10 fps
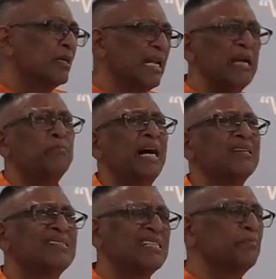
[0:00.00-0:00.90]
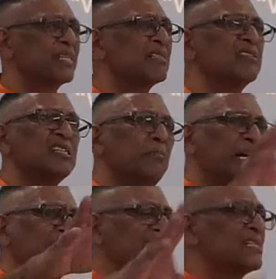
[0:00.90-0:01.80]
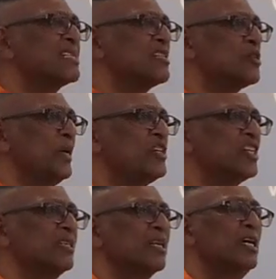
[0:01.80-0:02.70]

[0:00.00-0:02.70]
Like Bart Simpson, somebody in this situation